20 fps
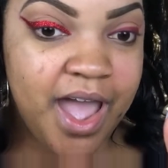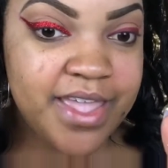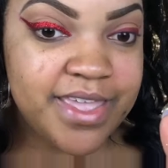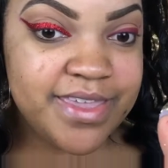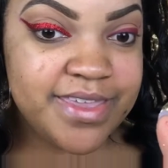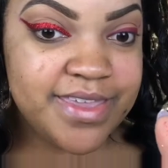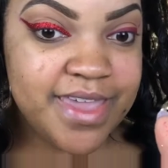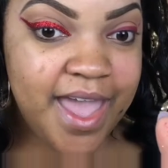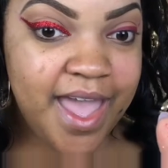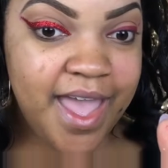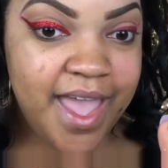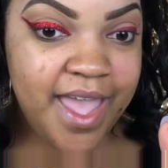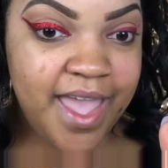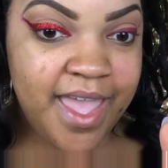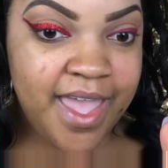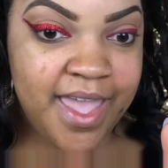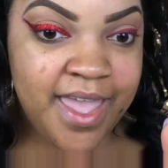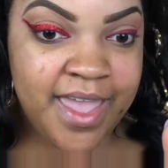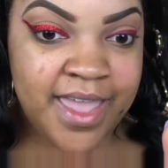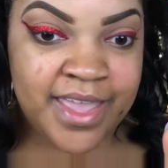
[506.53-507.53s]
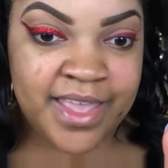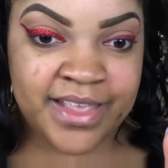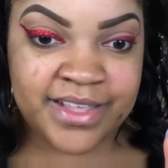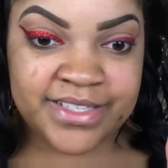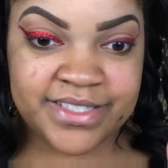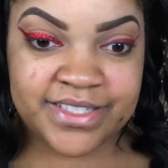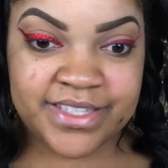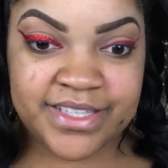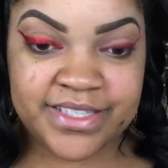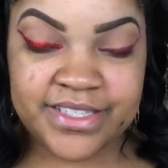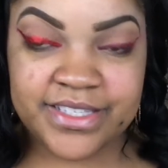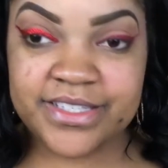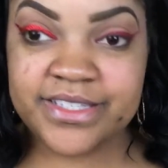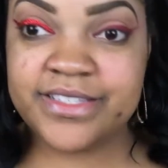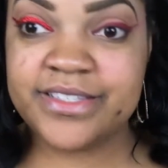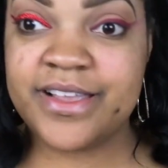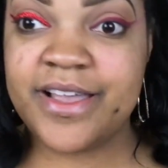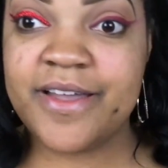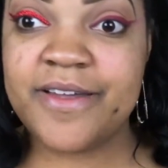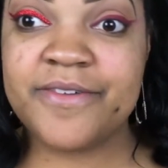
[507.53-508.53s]
Yes, this
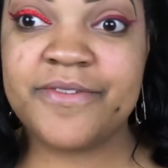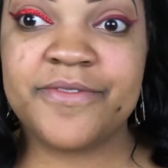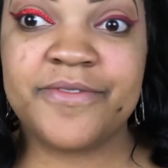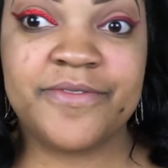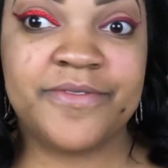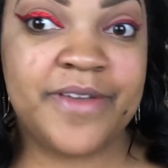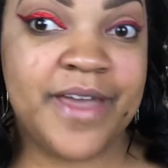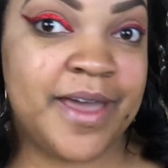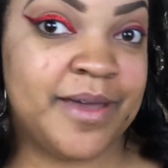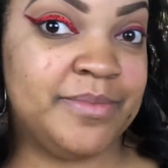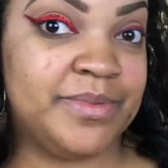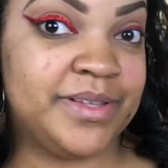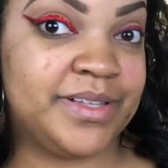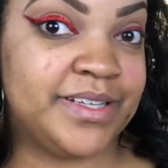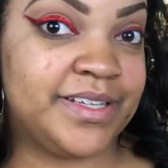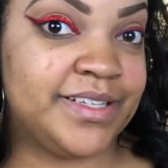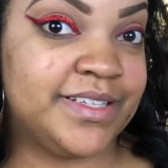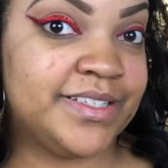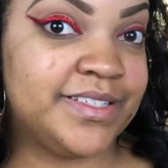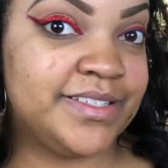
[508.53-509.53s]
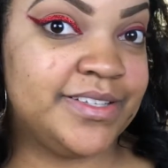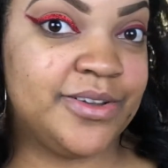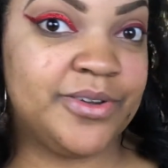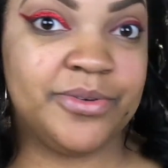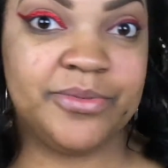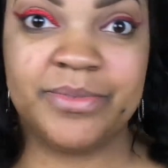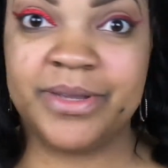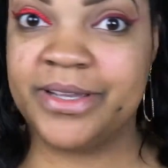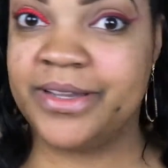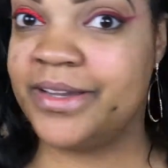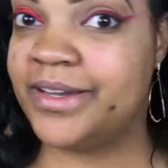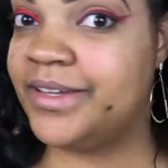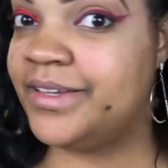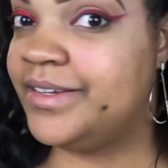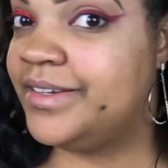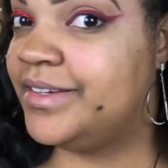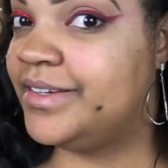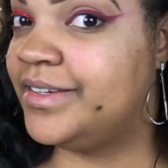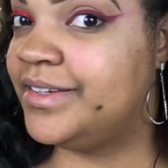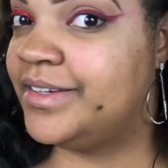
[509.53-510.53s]
is fabulous. Oh my
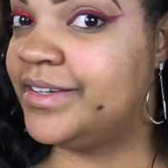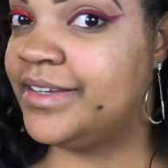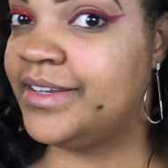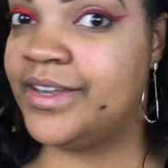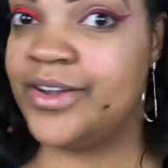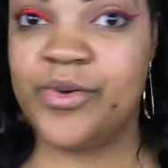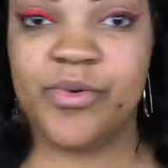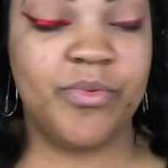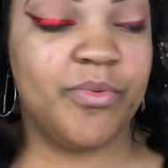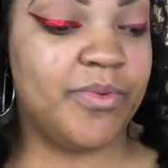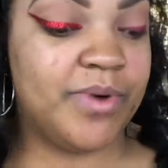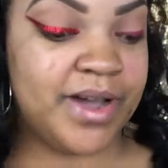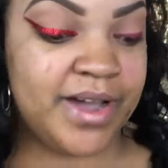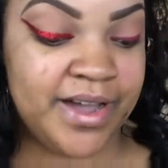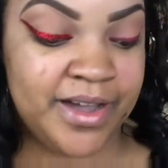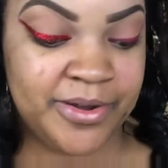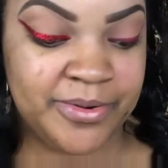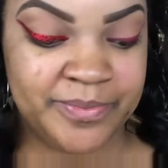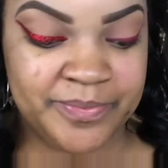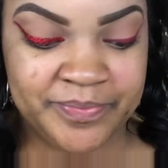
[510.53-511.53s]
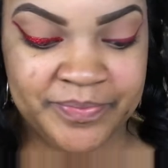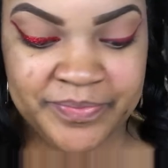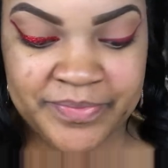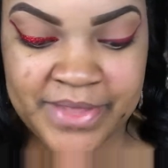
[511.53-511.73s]
god. Wow.